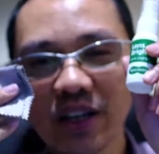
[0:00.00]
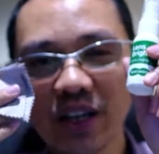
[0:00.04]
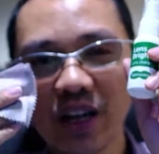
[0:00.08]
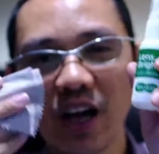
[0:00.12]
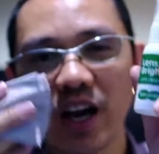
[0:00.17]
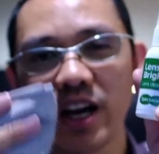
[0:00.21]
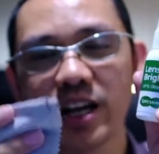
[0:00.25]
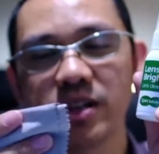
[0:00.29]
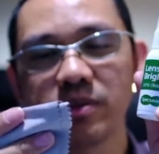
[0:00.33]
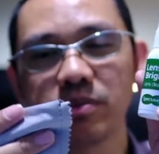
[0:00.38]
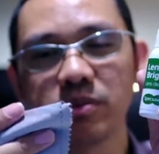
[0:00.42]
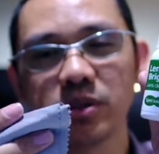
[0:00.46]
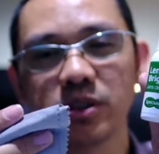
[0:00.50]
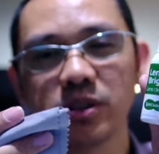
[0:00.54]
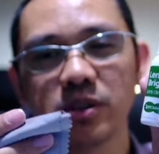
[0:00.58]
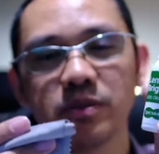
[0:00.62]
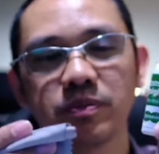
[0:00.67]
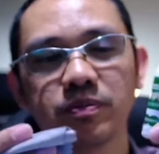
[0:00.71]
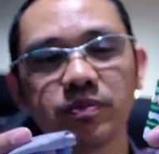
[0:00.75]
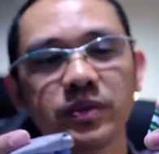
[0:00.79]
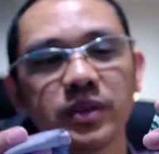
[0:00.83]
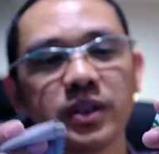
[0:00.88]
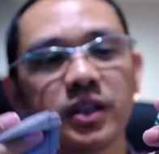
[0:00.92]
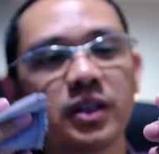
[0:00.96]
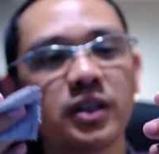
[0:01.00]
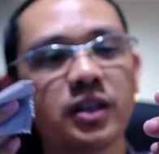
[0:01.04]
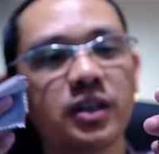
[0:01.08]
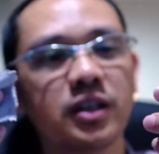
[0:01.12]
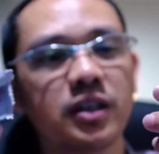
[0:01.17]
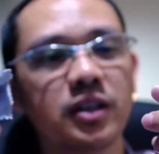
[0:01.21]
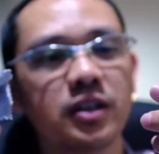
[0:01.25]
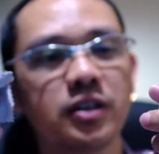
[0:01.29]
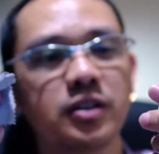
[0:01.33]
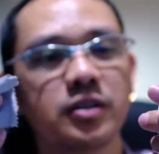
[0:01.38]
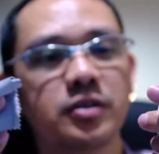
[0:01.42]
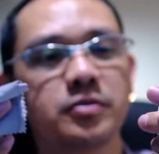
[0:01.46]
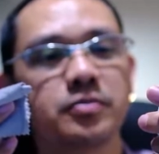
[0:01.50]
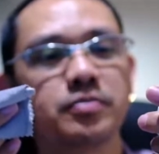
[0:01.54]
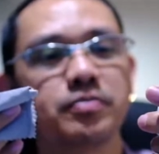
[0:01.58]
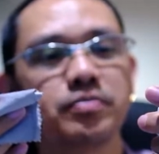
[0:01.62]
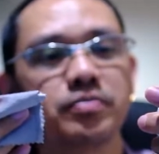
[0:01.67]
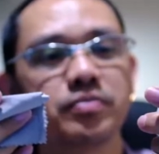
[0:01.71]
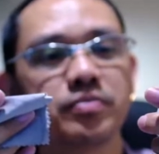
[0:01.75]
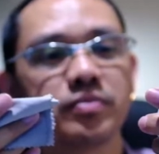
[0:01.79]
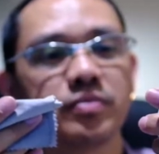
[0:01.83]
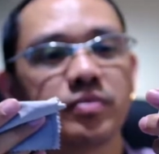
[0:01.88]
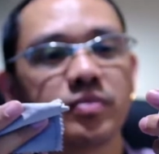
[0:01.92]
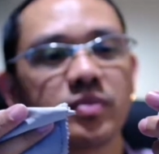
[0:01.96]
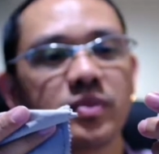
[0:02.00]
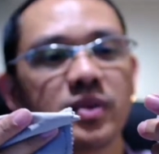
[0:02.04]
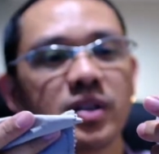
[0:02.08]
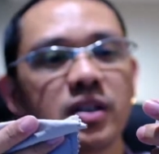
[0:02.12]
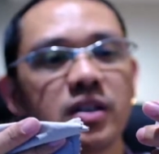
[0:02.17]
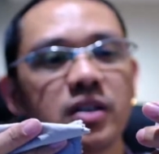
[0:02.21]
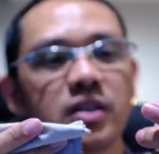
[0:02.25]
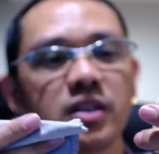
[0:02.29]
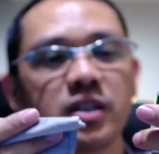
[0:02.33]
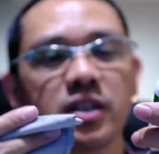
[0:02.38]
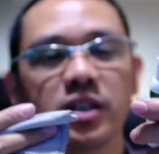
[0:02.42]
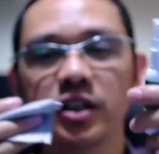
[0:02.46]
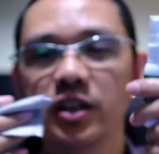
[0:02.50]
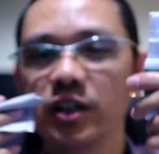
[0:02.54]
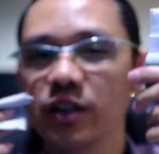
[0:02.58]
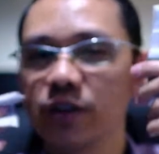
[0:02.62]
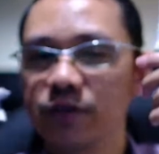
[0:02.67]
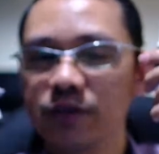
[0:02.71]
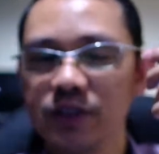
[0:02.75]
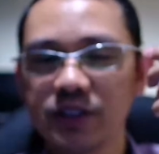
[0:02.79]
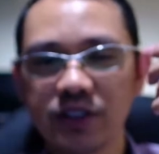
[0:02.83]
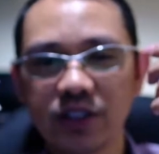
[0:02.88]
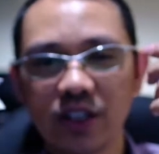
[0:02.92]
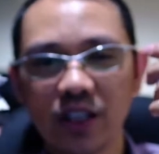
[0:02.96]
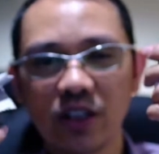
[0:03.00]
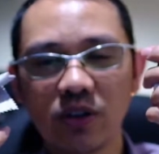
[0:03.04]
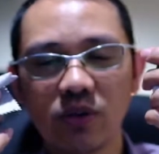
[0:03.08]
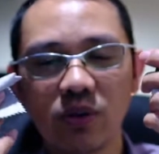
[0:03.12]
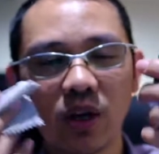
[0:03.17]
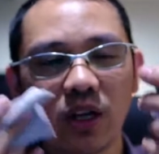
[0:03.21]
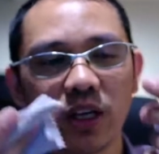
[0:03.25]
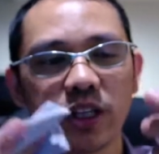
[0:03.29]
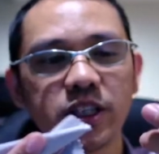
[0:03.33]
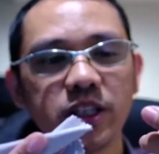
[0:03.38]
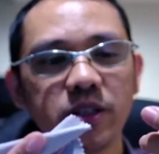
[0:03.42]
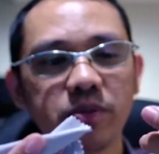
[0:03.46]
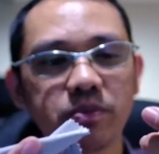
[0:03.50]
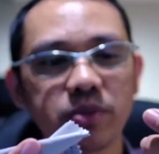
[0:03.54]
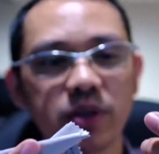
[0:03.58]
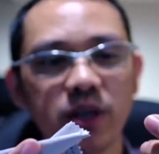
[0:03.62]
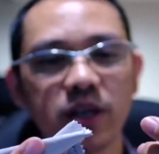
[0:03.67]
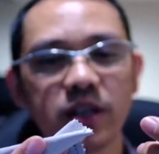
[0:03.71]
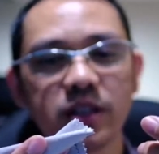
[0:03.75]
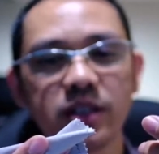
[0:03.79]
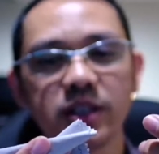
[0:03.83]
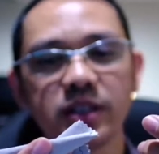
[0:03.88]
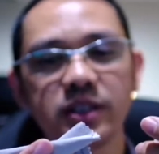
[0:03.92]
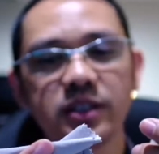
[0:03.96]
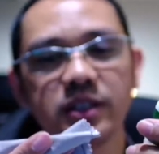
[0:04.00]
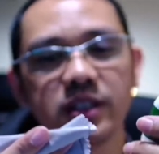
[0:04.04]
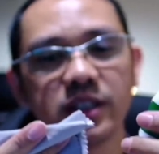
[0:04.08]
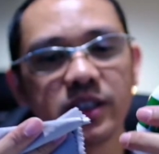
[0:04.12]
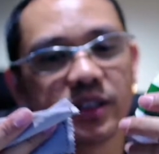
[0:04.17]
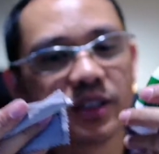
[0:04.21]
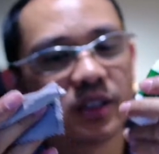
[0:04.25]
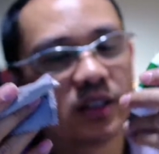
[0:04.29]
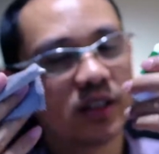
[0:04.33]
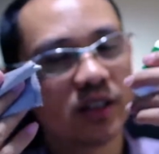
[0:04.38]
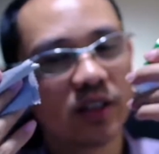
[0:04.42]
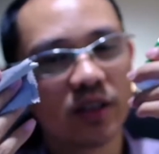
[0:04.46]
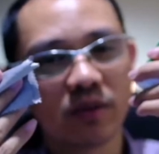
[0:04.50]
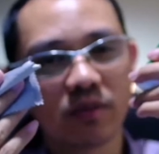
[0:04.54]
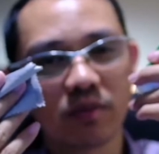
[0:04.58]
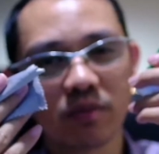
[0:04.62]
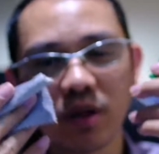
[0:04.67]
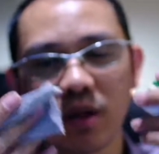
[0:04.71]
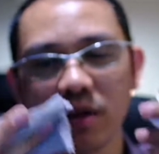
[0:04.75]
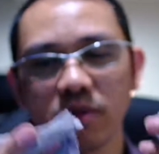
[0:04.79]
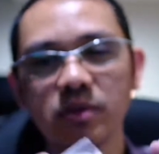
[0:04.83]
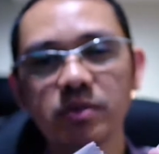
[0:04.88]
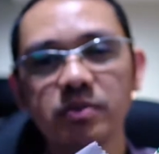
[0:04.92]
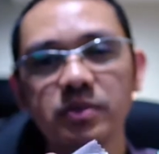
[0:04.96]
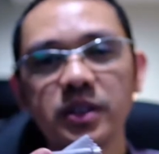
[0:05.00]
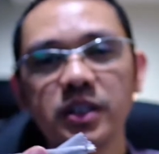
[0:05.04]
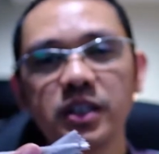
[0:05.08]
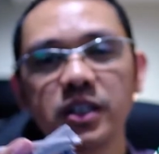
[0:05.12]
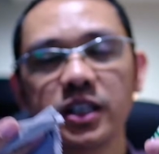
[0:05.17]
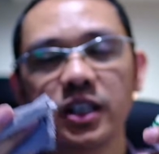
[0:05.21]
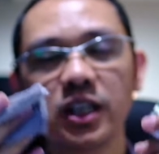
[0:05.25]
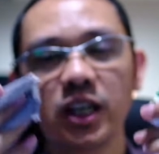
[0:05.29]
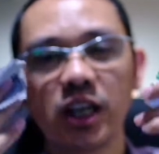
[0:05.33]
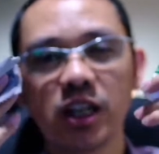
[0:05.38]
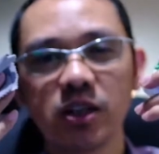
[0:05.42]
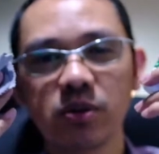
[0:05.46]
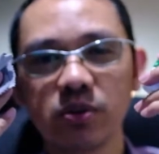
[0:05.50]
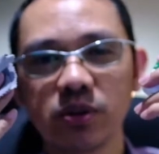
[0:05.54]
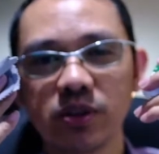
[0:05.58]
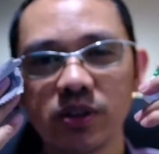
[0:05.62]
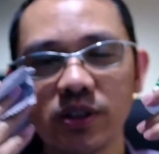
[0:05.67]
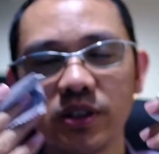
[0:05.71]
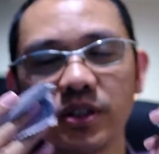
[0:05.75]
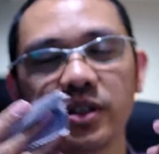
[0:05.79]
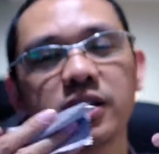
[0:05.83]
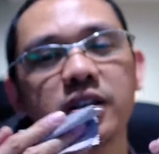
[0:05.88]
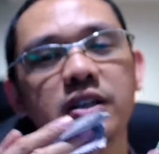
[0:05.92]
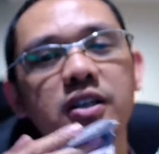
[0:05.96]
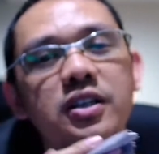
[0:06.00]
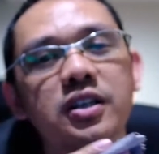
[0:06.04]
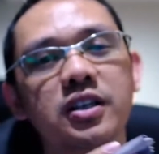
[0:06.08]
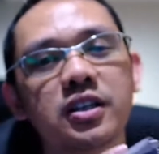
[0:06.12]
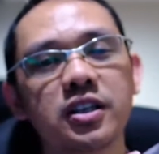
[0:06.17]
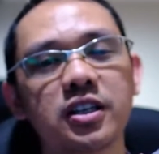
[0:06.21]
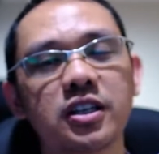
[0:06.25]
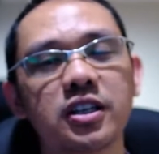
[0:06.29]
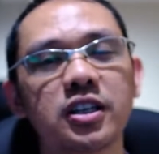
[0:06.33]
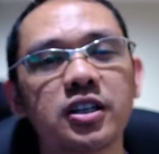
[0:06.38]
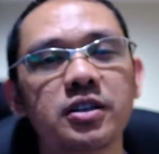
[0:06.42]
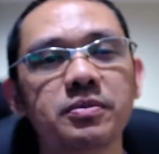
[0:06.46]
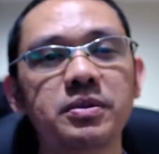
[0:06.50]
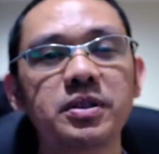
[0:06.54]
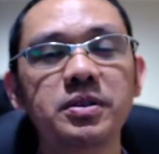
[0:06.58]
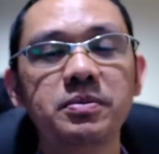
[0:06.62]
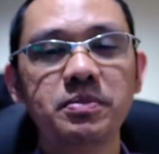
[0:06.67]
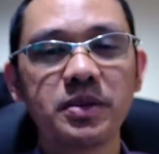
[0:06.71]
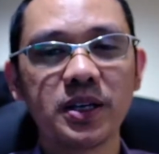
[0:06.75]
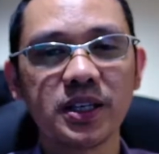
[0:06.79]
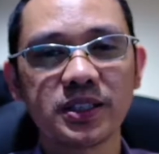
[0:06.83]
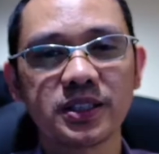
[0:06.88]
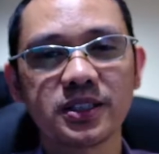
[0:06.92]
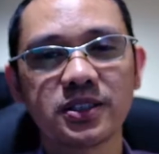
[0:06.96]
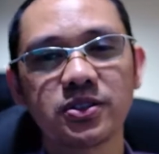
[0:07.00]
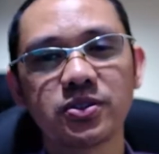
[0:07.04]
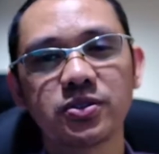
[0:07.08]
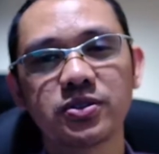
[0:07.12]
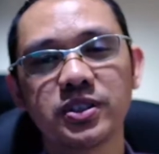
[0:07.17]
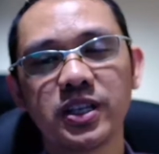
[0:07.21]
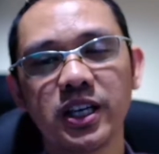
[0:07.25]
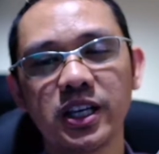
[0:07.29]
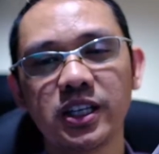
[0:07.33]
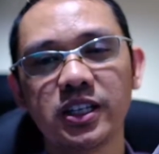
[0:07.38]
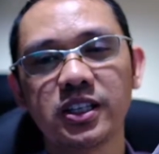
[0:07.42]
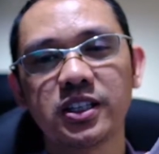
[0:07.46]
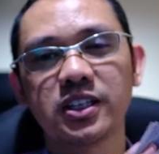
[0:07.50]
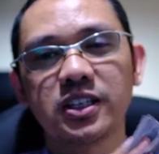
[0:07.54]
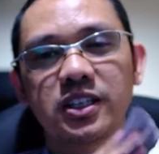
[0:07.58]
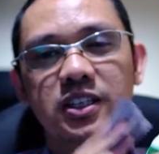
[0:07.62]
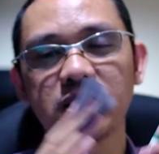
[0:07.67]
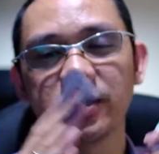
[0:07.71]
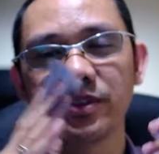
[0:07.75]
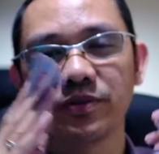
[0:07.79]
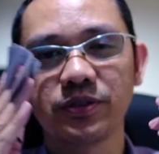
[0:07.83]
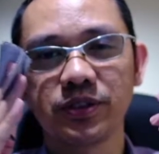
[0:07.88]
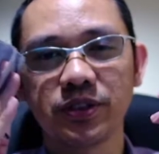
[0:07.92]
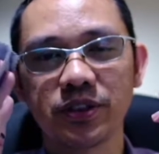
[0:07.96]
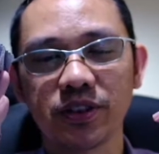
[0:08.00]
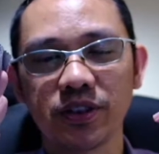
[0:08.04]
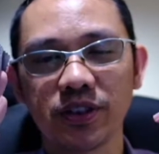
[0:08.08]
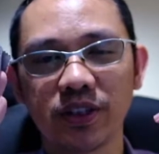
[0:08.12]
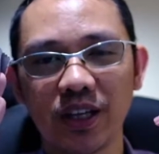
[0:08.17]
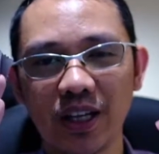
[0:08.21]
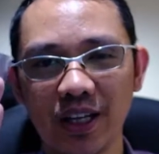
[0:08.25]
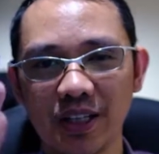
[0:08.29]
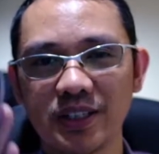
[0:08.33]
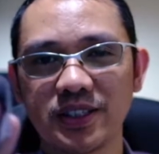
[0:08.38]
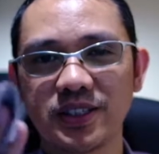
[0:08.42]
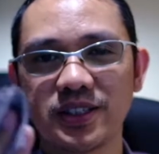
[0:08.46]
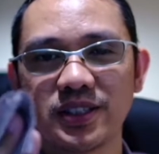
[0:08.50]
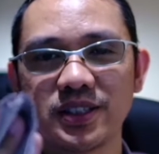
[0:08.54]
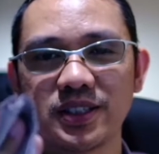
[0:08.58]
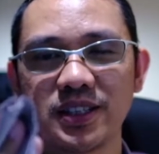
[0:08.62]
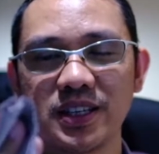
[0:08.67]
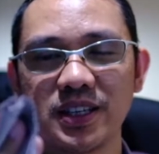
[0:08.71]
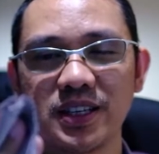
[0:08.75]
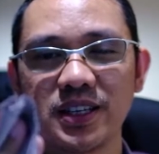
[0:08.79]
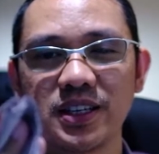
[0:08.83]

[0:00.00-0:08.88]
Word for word: reliable. Um, uh, if it's a quality product, then probably it would uh, be best to take care of your lens.